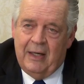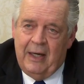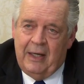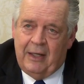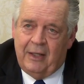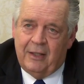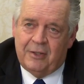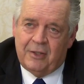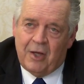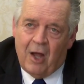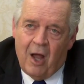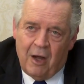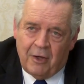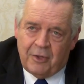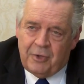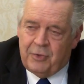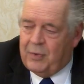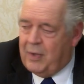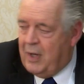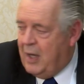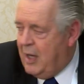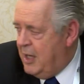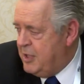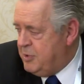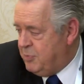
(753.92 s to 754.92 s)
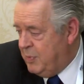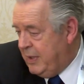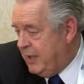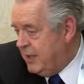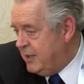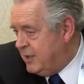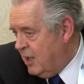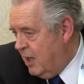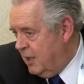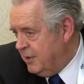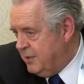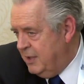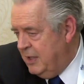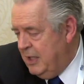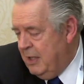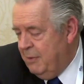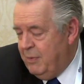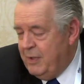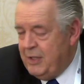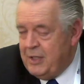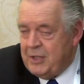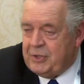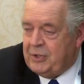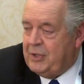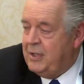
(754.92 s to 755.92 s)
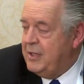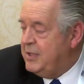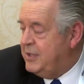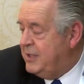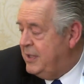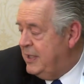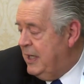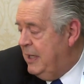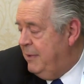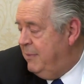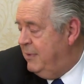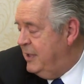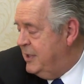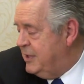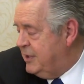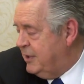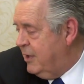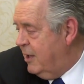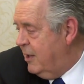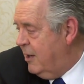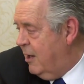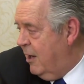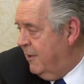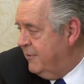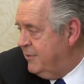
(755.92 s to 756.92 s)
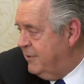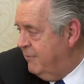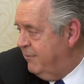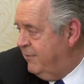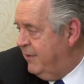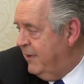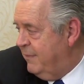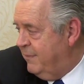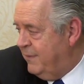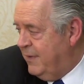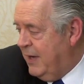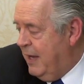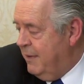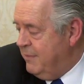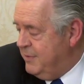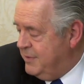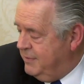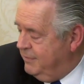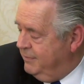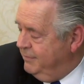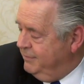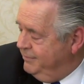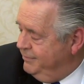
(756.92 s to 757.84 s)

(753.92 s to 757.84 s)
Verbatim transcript: He could talk to us. We could talk to him. We just couldn't see him in his cutoffs and flip-flops.